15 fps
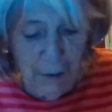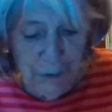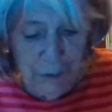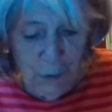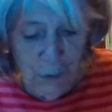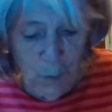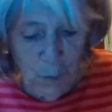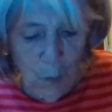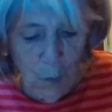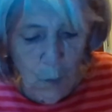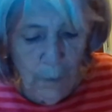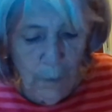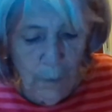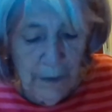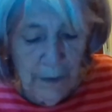after the
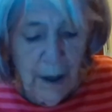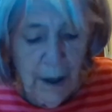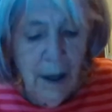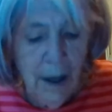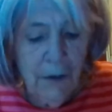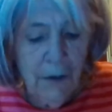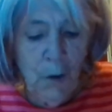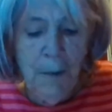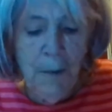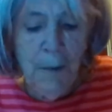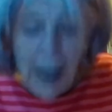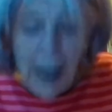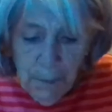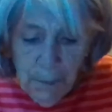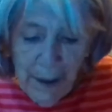war. Though
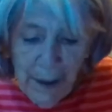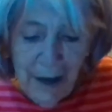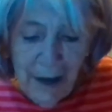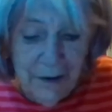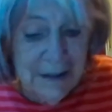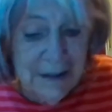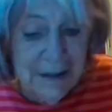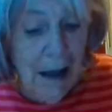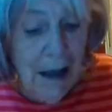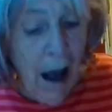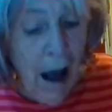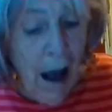my parents